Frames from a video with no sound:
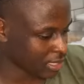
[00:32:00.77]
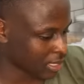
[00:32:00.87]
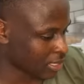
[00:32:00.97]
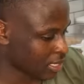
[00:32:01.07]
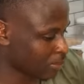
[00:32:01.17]

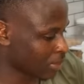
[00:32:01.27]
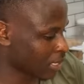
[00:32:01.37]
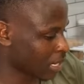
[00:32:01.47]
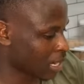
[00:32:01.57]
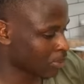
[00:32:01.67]
uh, keeping
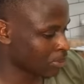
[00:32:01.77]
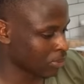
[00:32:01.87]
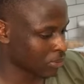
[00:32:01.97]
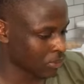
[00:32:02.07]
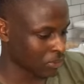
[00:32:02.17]
up
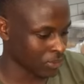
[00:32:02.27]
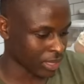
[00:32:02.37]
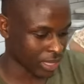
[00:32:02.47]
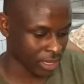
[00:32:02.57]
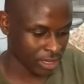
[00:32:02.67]
with
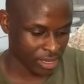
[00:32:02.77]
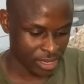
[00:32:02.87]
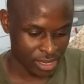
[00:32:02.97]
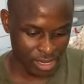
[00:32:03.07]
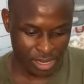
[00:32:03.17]
the
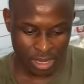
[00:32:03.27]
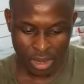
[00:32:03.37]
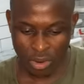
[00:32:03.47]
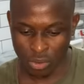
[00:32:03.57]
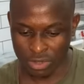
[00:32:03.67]

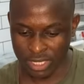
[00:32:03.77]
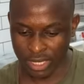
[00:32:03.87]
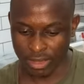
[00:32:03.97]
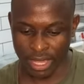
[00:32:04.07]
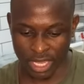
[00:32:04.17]
Uzi.
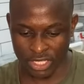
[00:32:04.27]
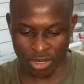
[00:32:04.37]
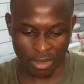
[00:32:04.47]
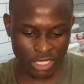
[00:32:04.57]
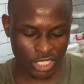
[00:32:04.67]
Thank you so
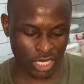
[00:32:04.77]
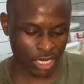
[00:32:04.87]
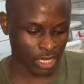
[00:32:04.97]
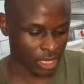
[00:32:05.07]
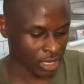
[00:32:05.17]
much,
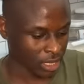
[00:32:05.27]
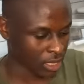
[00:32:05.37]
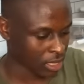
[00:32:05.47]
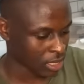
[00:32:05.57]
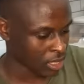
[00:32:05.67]
uh,
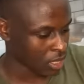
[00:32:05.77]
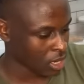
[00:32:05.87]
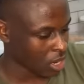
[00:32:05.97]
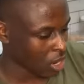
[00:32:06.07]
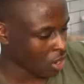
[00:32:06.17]

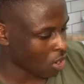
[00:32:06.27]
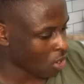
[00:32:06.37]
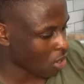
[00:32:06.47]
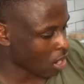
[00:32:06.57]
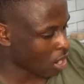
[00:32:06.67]

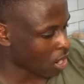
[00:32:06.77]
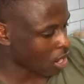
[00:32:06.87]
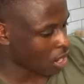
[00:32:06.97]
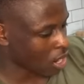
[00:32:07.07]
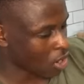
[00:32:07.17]

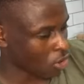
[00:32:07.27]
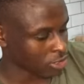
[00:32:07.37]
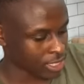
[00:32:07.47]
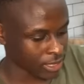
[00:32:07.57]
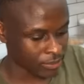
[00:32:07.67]
uh,
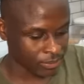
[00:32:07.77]
Ozzy.